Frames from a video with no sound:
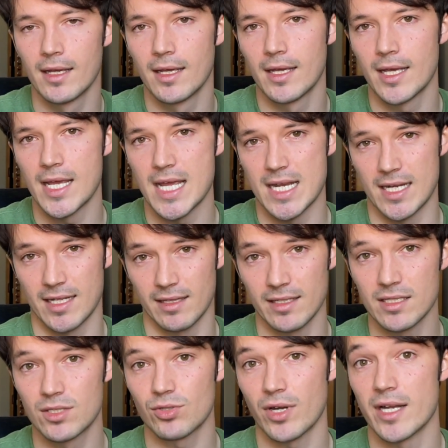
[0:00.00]
and at
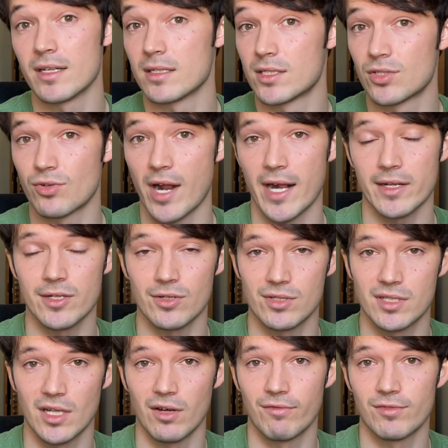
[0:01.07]
least try and distract
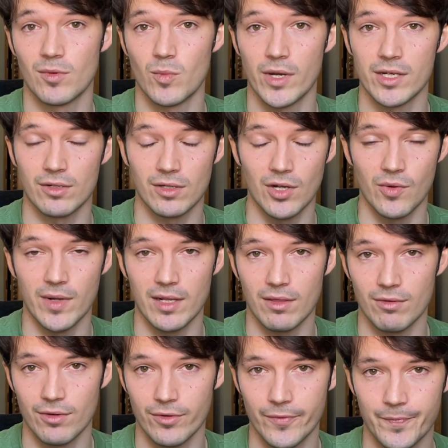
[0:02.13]
yourself from what you're going
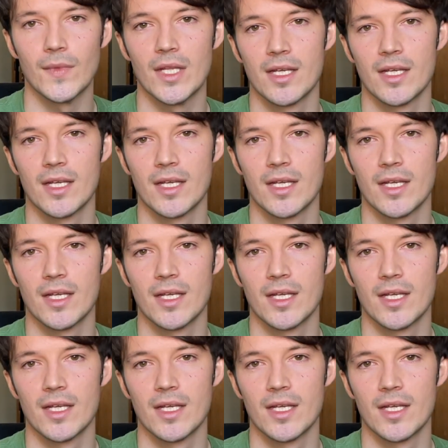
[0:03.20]
through.